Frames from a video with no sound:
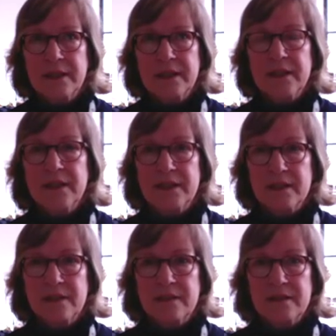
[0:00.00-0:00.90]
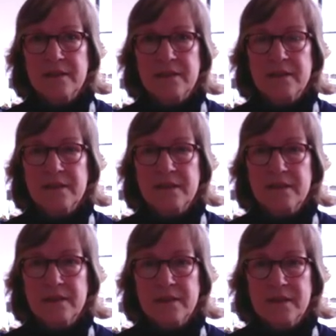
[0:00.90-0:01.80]

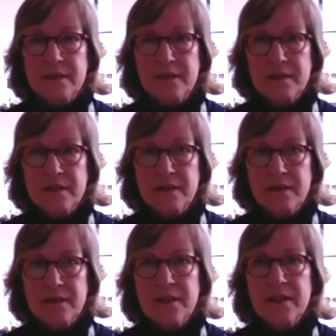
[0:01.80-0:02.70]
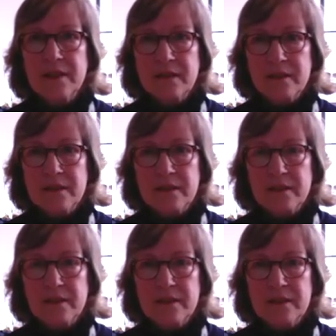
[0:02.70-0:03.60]

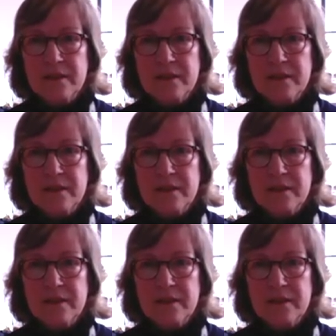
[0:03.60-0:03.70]
(not speaking)